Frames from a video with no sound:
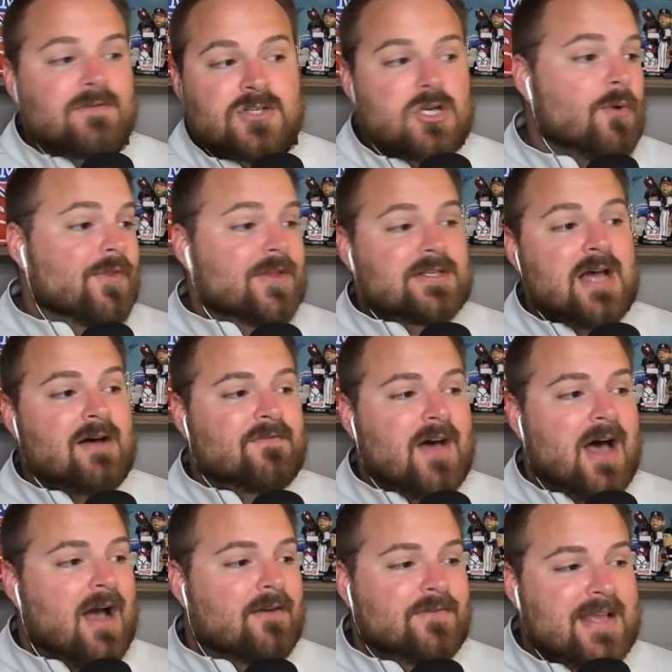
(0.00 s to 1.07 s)
So in the top
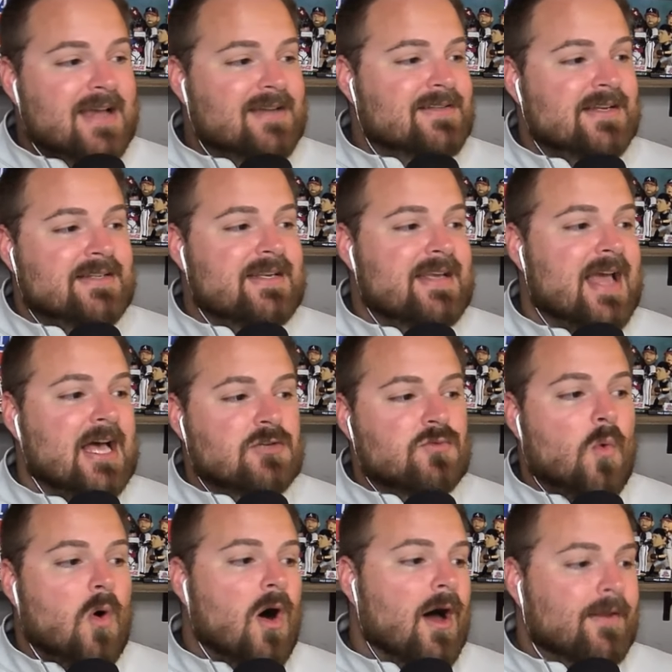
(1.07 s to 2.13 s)
5, the SEC has
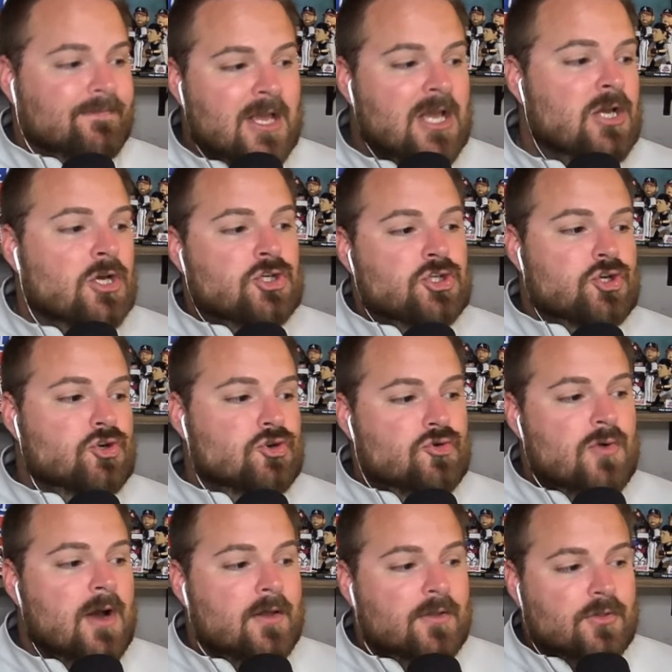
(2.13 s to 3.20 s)
1,
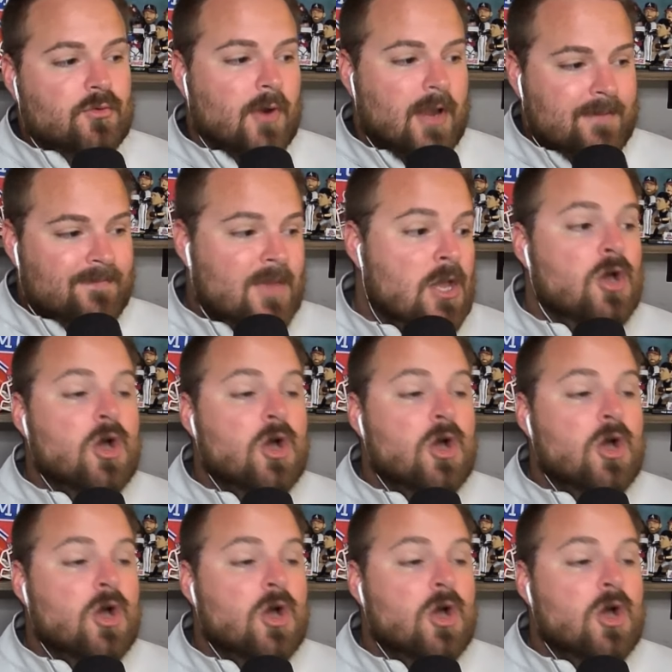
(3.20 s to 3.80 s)
2, 3.